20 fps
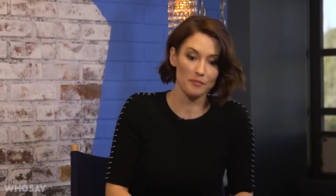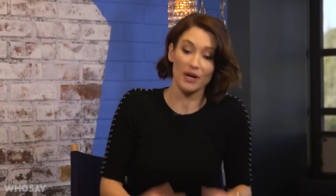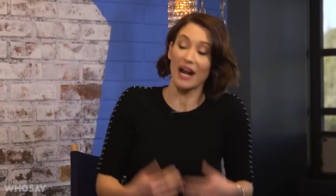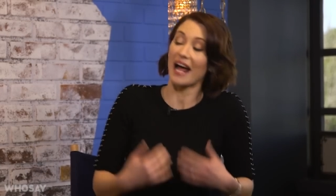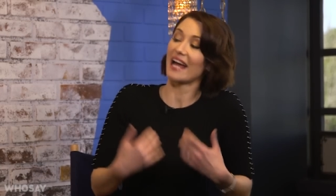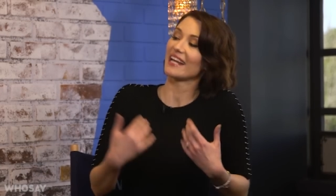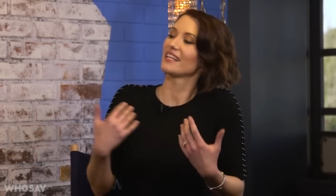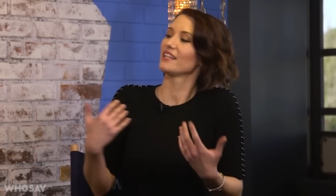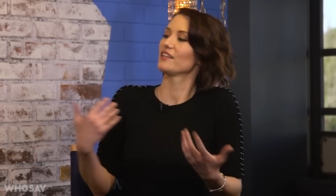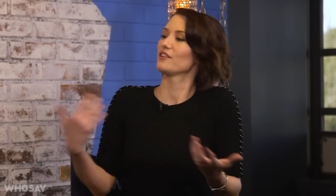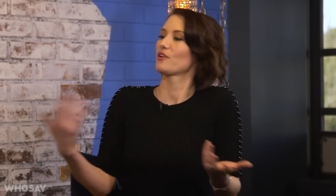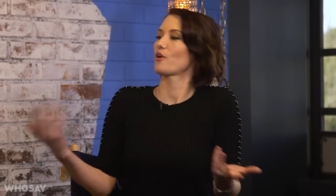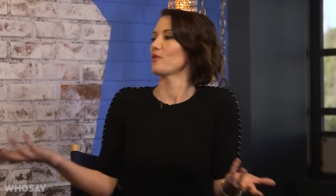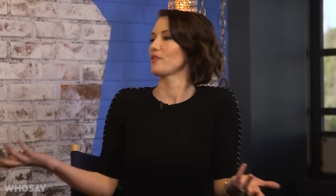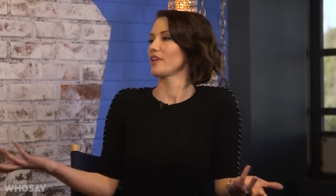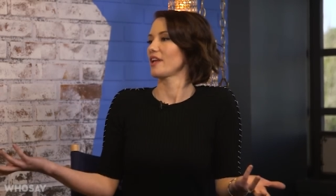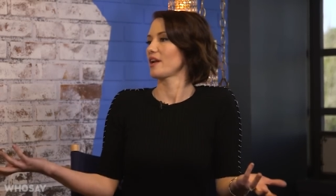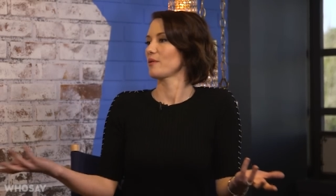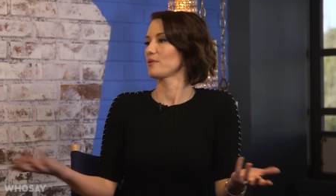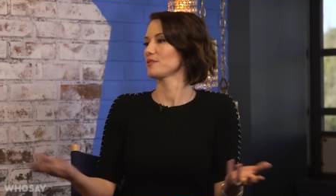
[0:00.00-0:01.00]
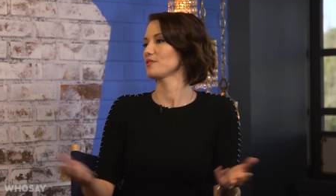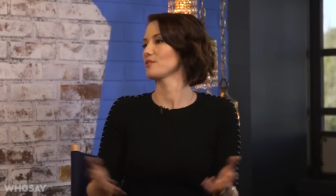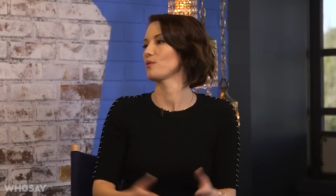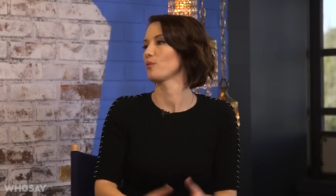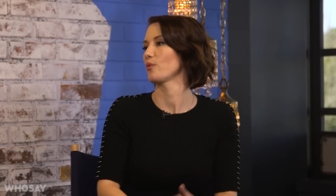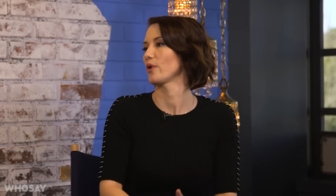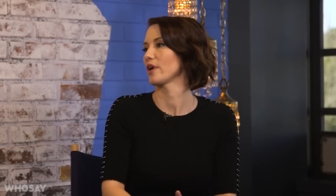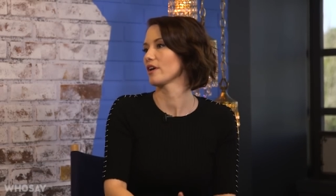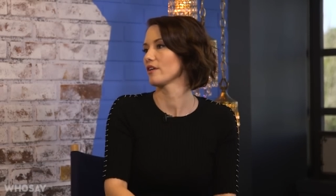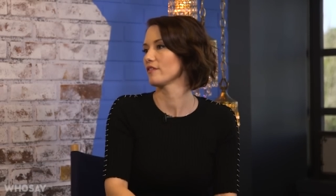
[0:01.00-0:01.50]
but I didn't know that. I wasn't
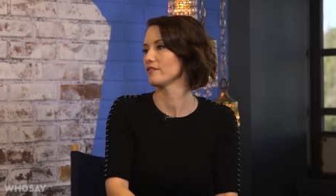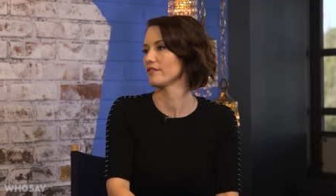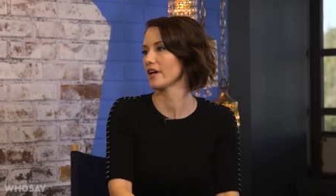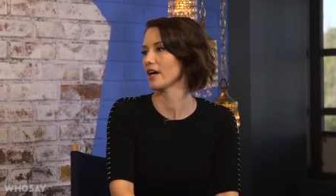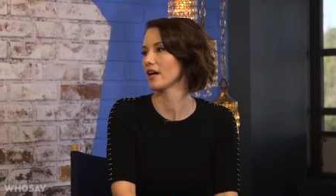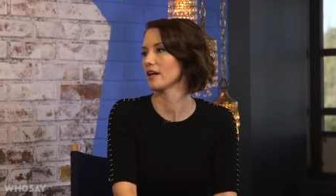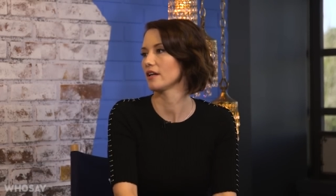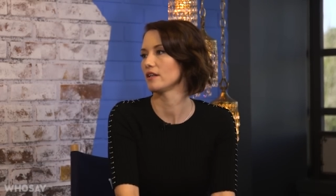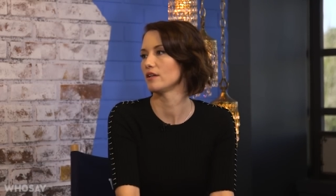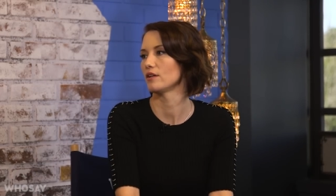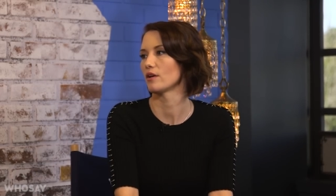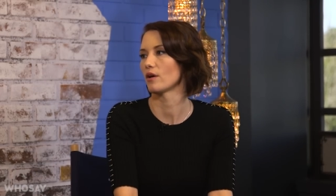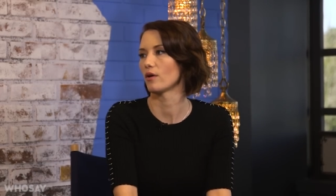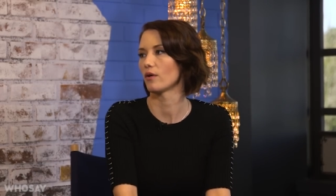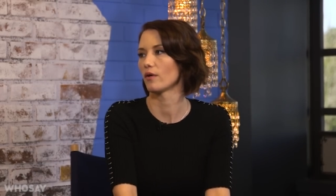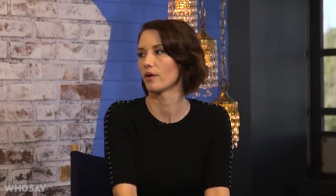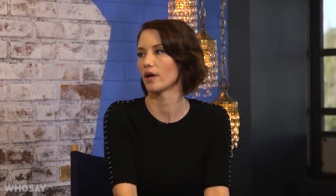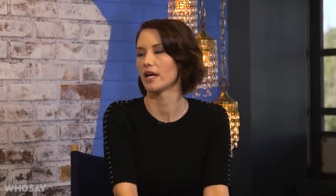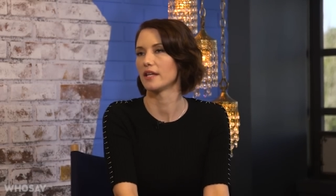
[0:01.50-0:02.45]
right. aware of that, you know.